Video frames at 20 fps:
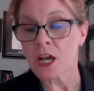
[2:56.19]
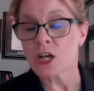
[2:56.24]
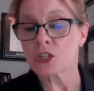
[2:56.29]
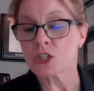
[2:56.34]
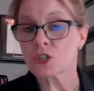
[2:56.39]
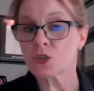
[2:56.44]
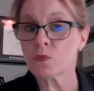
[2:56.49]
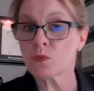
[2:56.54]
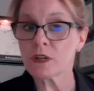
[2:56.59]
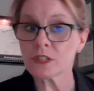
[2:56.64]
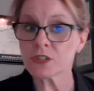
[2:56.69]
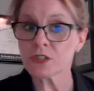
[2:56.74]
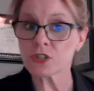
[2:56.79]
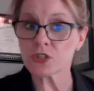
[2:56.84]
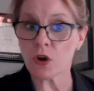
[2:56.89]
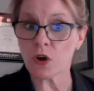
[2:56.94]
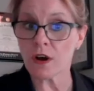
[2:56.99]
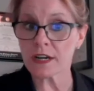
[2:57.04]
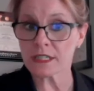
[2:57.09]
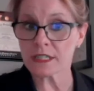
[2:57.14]
So we'll
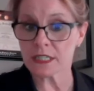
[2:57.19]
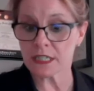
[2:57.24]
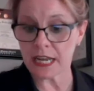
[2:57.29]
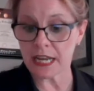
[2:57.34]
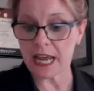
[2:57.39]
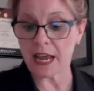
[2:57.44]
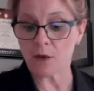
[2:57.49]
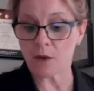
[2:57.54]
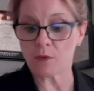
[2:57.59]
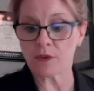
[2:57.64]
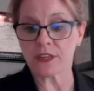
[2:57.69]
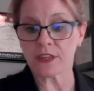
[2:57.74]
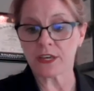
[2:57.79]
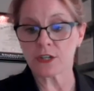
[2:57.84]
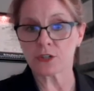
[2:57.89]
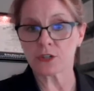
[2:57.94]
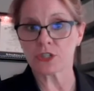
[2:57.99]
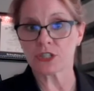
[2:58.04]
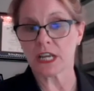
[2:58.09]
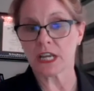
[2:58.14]
start today with
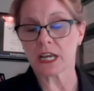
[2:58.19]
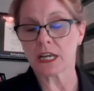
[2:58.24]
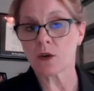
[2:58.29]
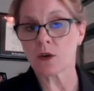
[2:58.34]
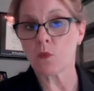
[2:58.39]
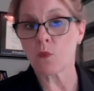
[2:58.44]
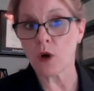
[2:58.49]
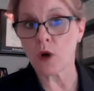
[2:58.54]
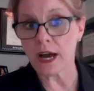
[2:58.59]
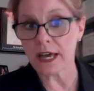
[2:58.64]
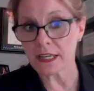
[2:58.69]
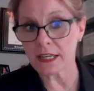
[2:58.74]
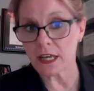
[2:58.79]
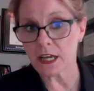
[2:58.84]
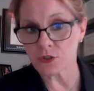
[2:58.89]
understanding what